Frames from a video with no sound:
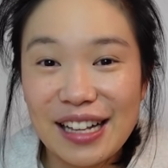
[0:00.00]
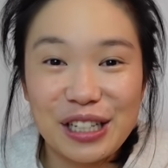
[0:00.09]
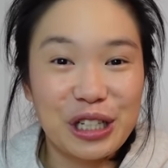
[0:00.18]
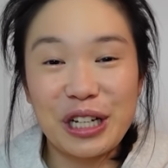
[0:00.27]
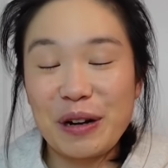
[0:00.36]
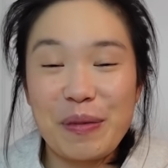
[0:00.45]
It's
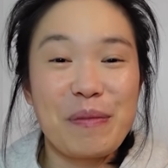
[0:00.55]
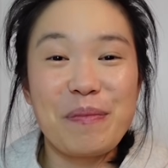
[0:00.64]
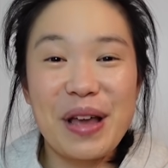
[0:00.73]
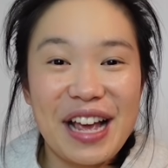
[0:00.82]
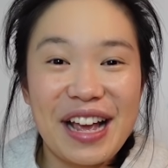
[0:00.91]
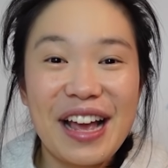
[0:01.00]
just going to be
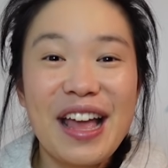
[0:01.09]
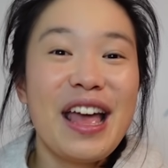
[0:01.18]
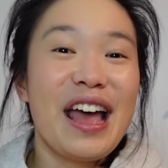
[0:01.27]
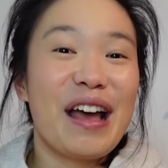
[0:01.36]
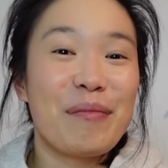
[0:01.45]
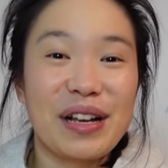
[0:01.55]
me
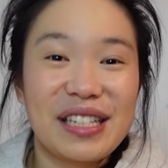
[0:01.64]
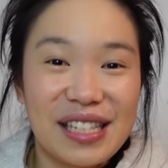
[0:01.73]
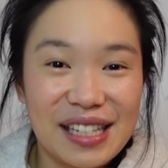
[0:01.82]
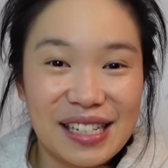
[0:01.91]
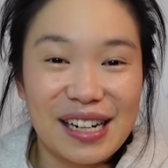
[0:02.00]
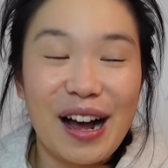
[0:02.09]
and my
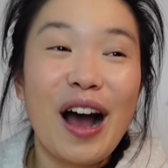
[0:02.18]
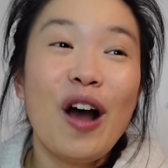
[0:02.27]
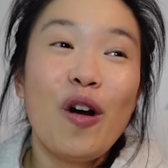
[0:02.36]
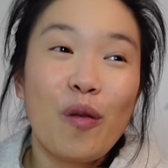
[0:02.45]
sister.